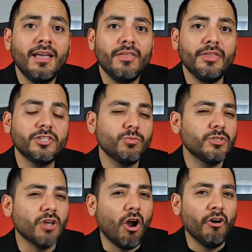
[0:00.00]
This
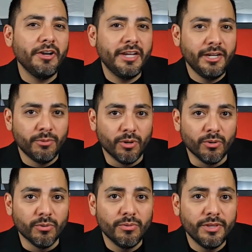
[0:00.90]
was our
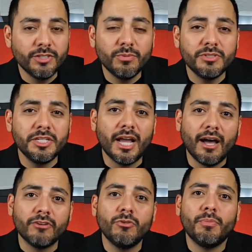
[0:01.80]
hero. This was the
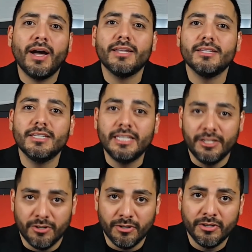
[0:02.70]
Autobot
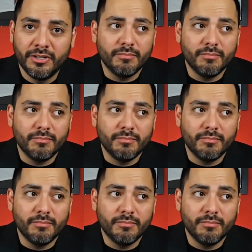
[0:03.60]
leader.